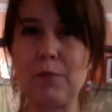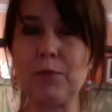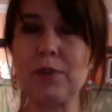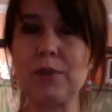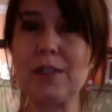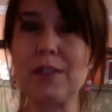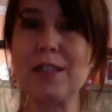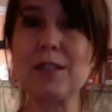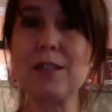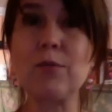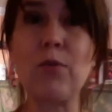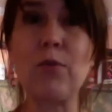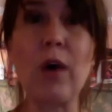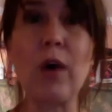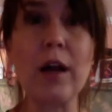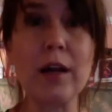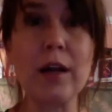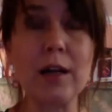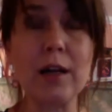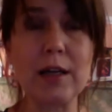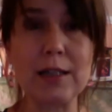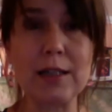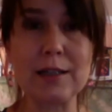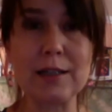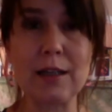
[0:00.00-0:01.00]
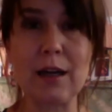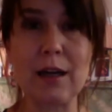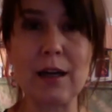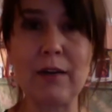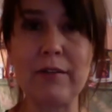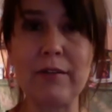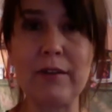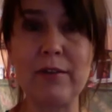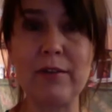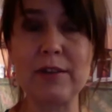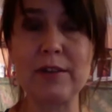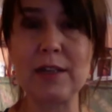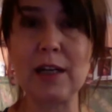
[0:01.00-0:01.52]
Just one is enough.
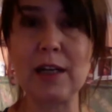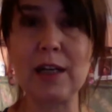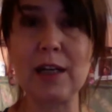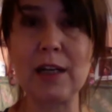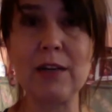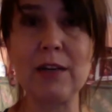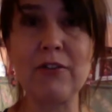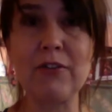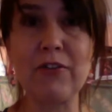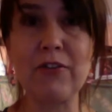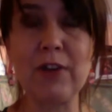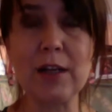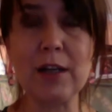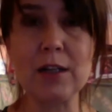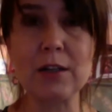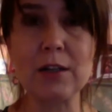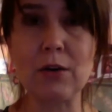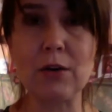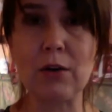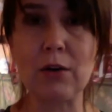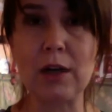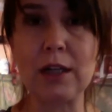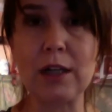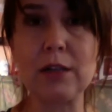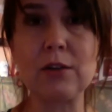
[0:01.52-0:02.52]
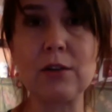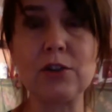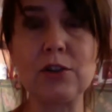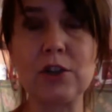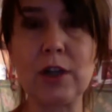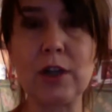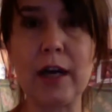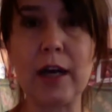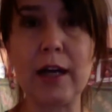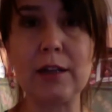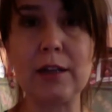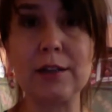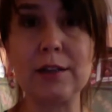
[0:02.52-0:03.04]
If it's an infant or little
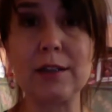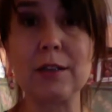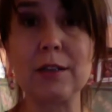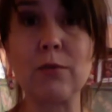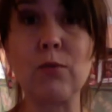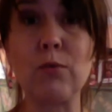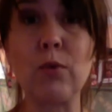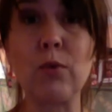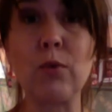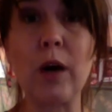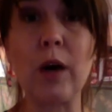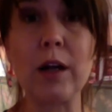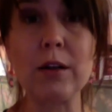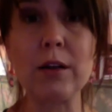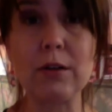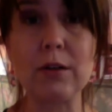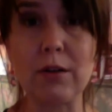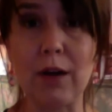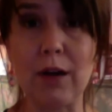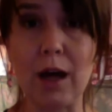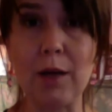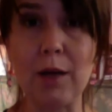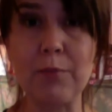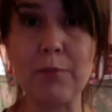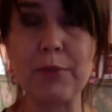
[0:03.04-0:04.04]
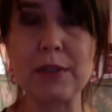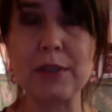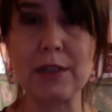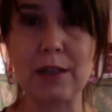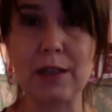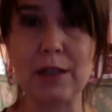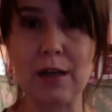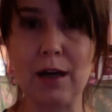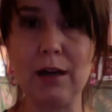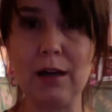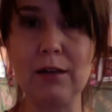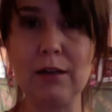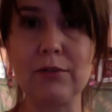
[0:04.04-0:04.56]
child, just one drop is
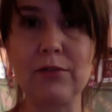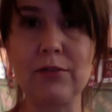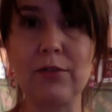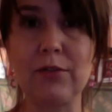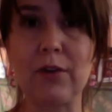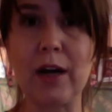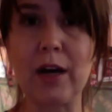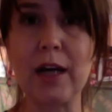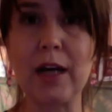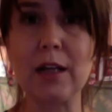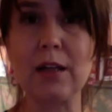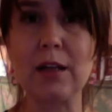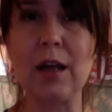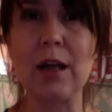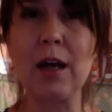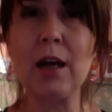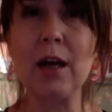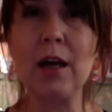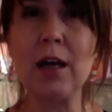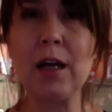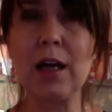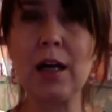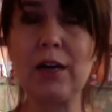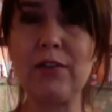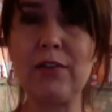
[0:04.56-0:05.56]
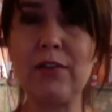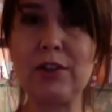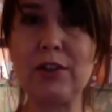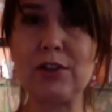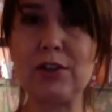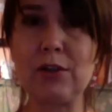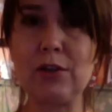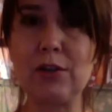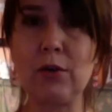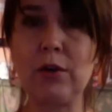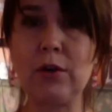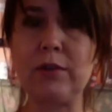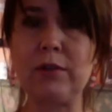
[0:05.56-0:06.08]
enough, right? If
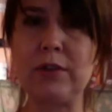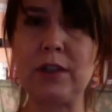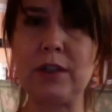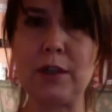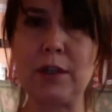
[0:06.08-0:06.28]
it's a